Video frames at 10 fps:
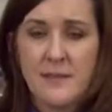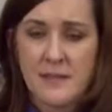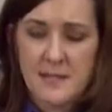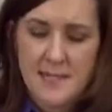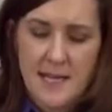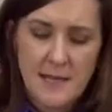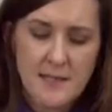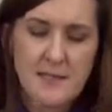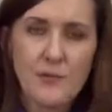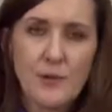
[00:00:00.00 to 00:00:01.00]
the design
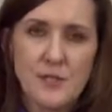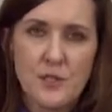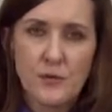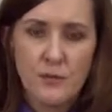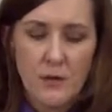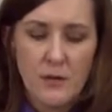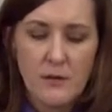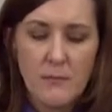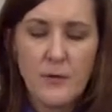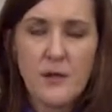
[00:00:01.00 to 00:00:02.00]
is going to
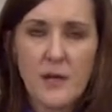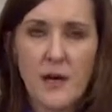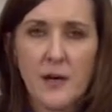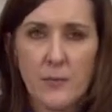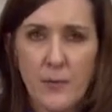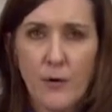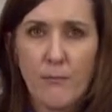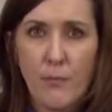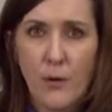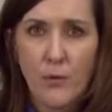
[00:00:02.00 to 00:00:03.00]
cup or
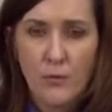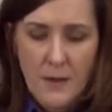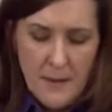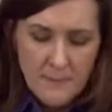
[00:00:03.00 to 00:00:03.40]
bowl.